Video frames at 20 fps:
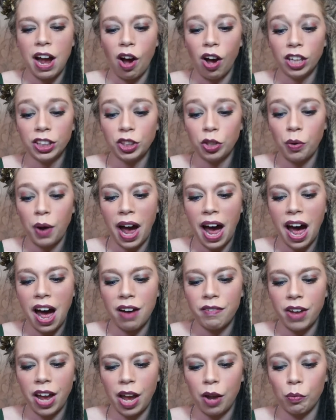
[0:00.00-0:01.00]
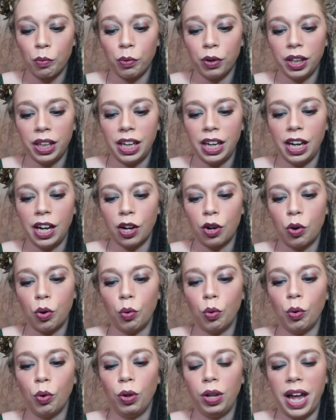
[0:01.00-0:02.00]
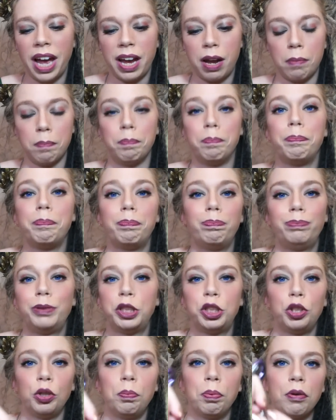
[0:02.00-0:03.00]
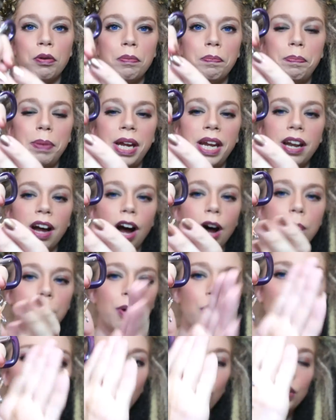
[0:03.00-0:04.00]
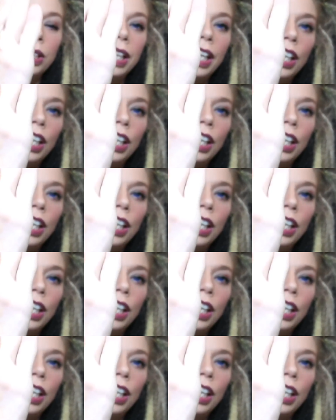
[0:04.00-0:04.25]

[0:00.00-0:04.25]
I also have a really cool like super beat up old